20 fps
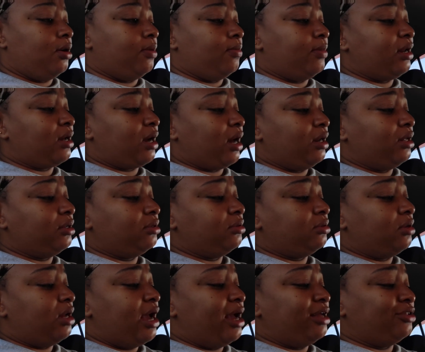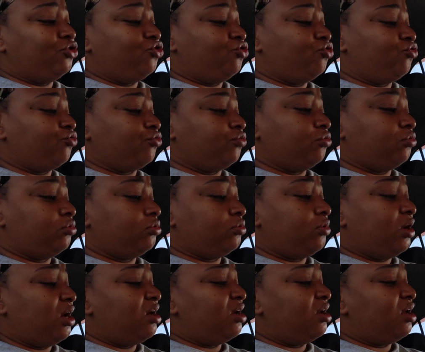what do I call it, and straw.
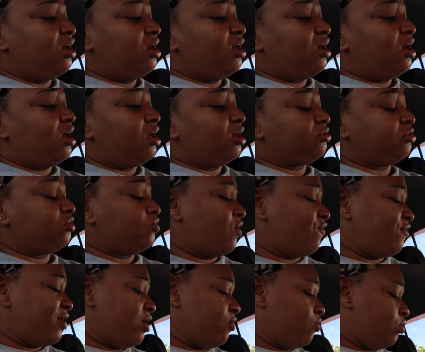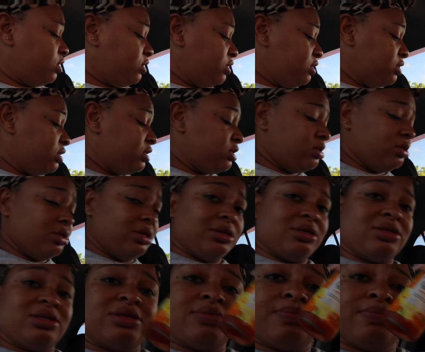What? Whatever that word is, this.